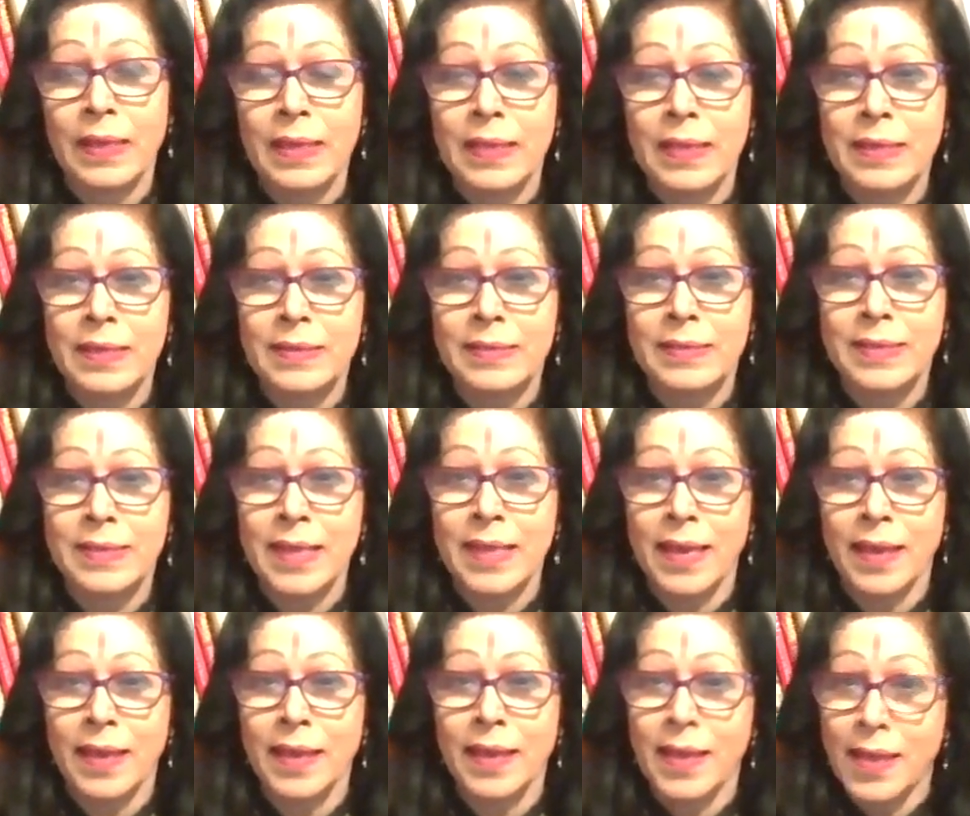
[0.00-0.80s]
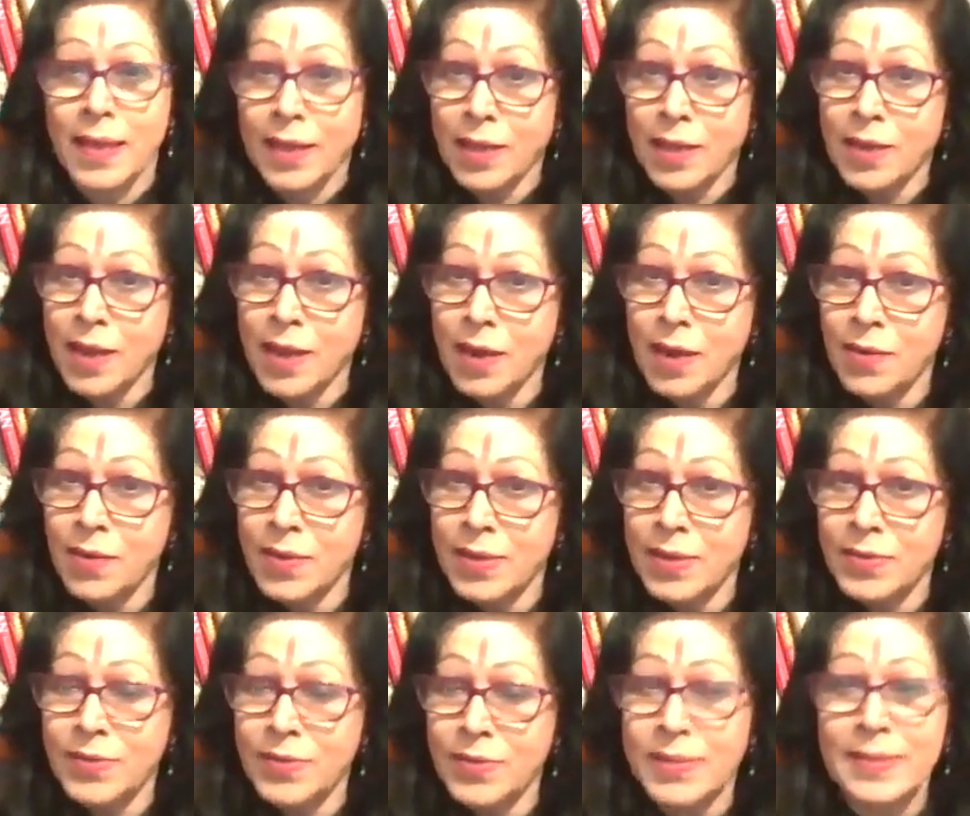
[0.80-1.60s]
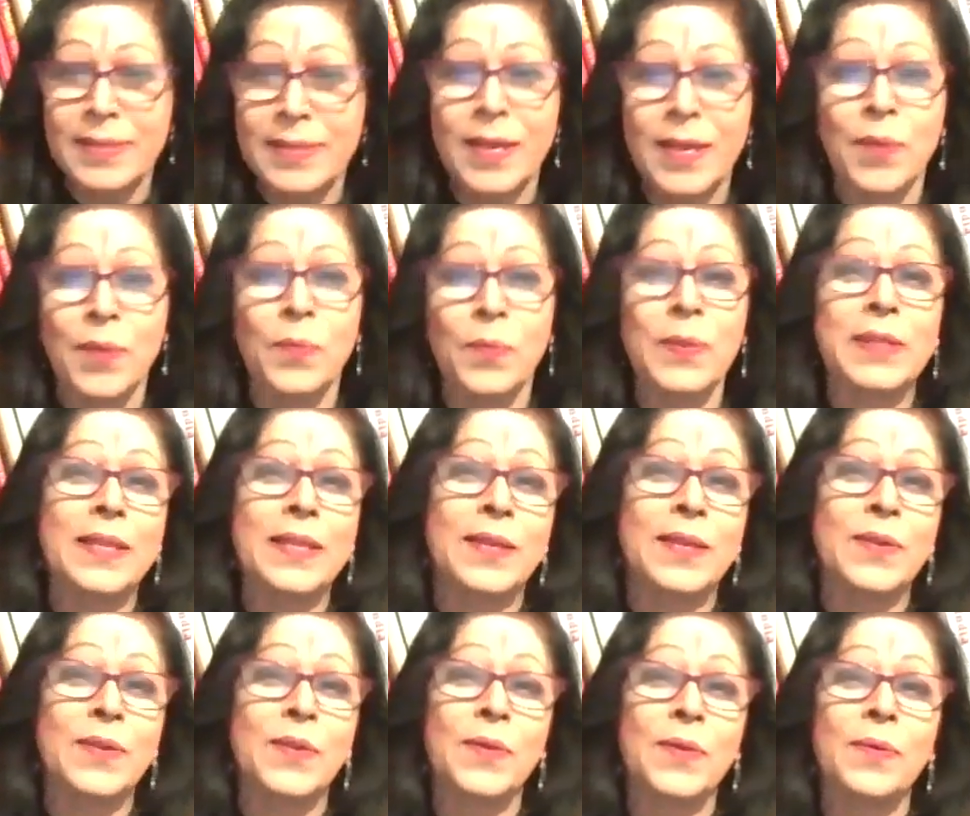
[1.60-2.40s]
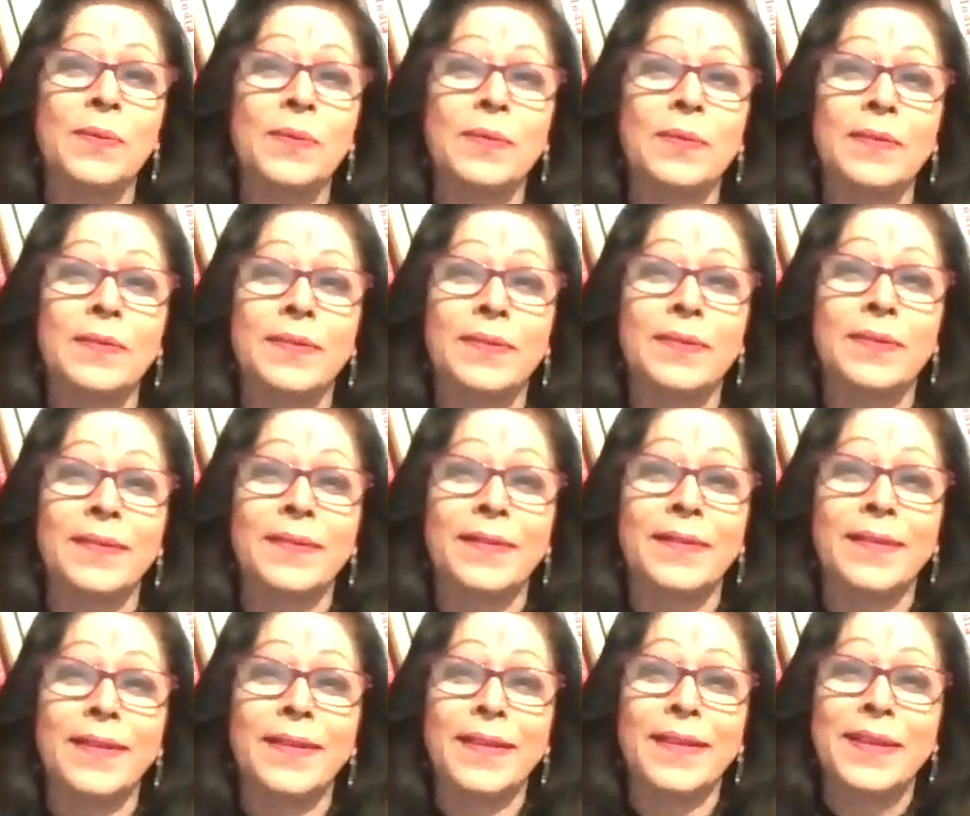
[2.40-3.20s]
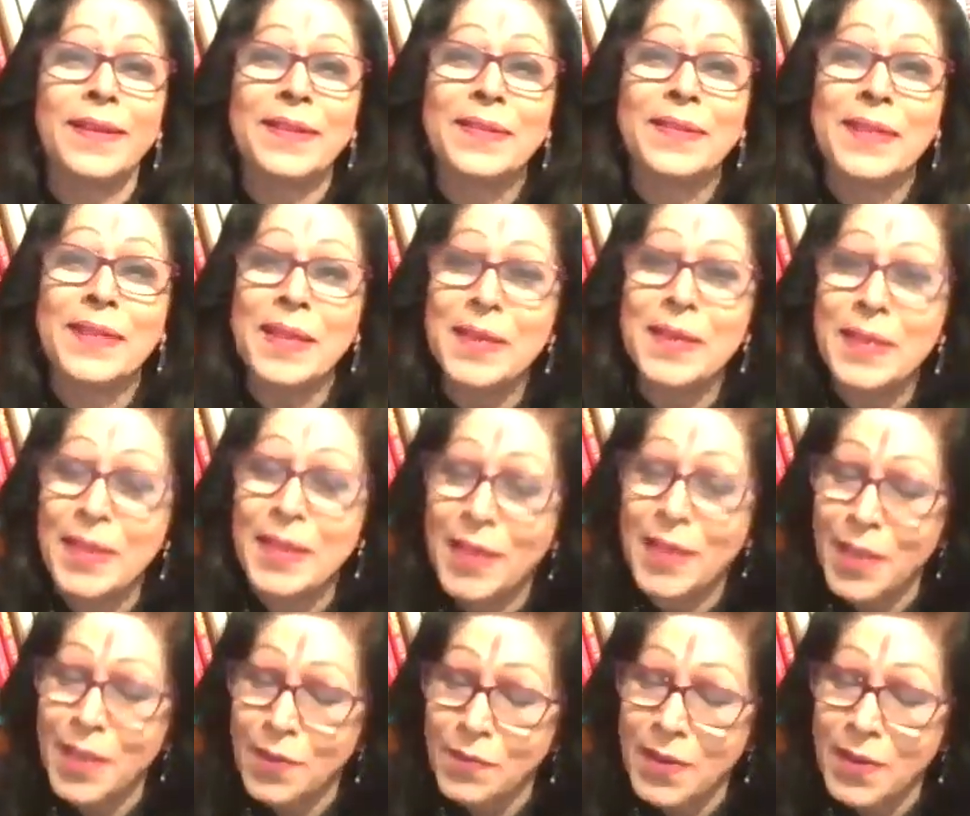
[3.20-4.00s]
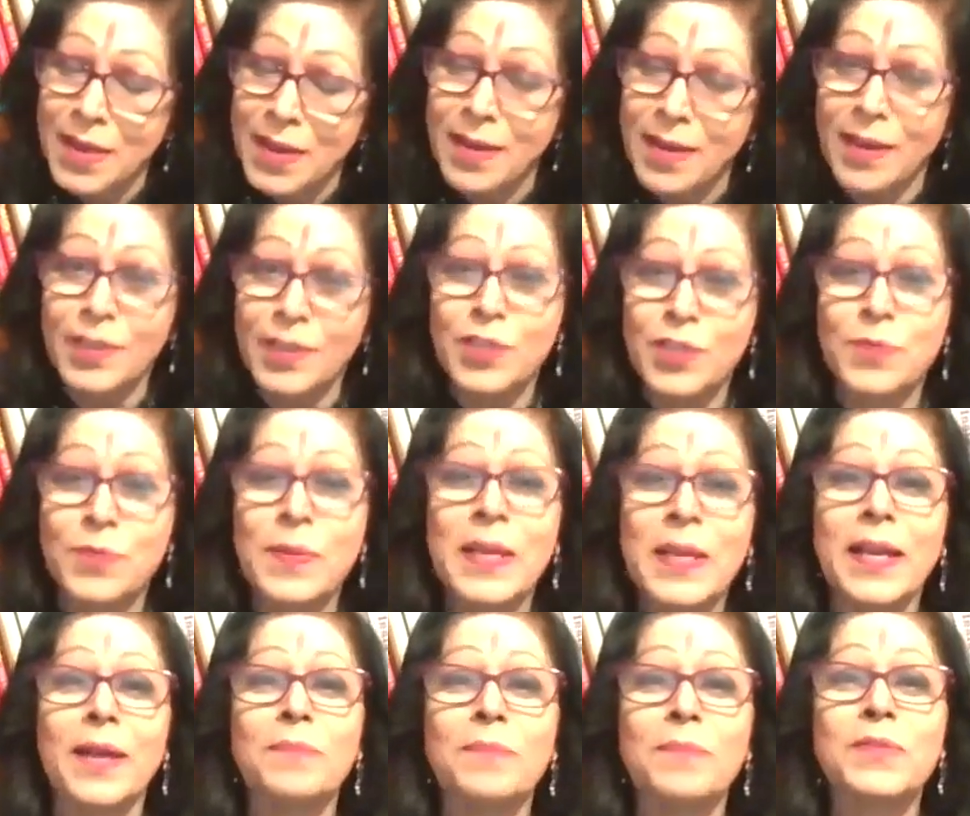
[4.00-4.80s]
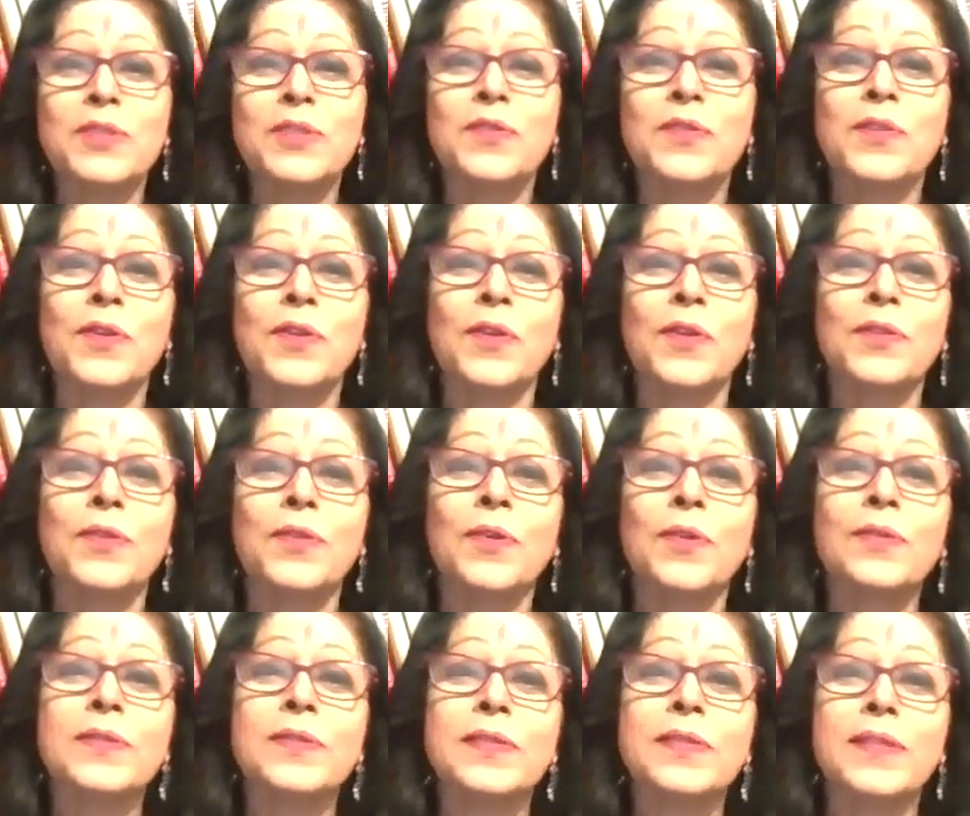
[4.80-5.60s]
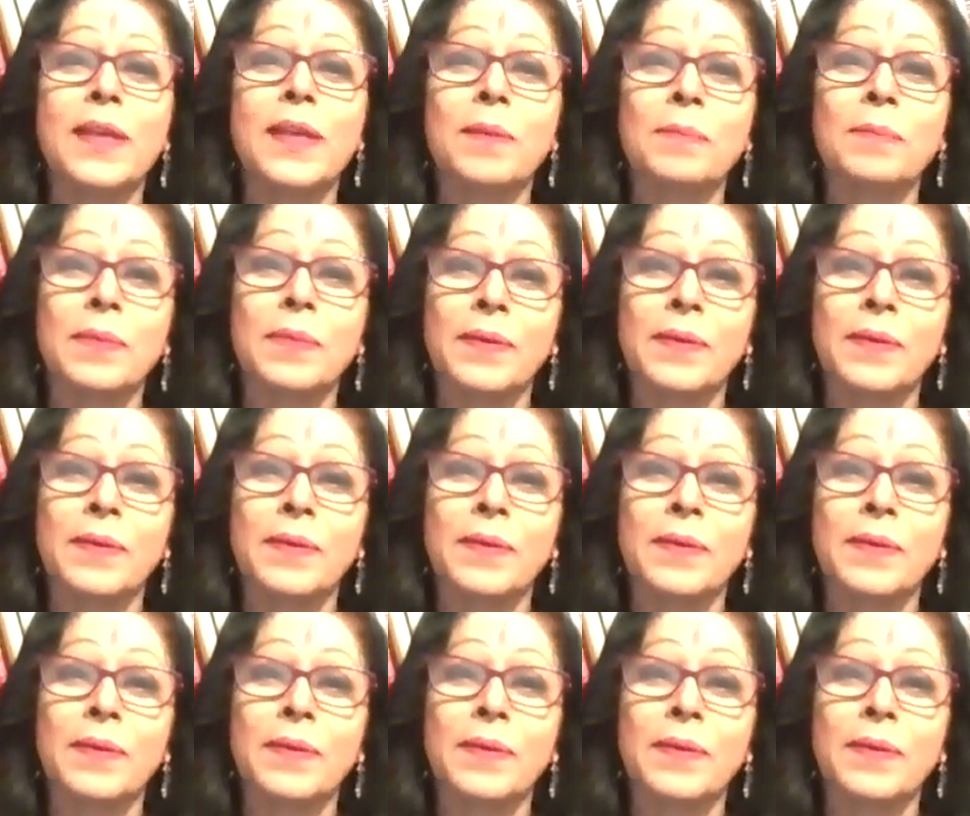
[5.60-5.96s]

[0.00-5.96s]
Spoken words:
is there, courage is there within you, then even Lakshmi comes to your doorstep.